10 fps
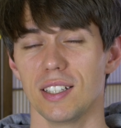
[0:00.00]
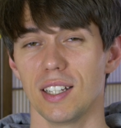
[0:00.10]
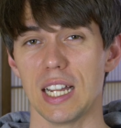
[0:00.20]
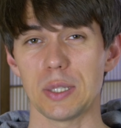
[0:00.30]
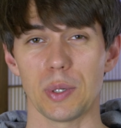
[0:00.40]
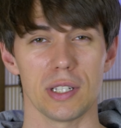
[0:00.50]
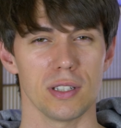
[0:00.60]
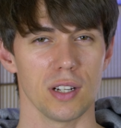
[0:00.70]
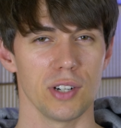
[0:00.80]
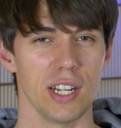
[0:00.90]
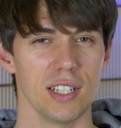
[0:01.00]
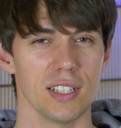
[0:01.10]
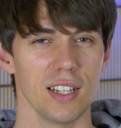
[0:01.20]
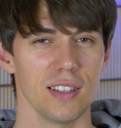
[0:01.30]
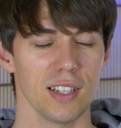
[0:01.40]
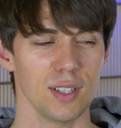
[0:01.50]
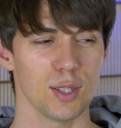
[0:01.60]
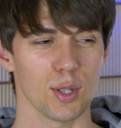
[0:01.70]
and the last one is the greatest, I think,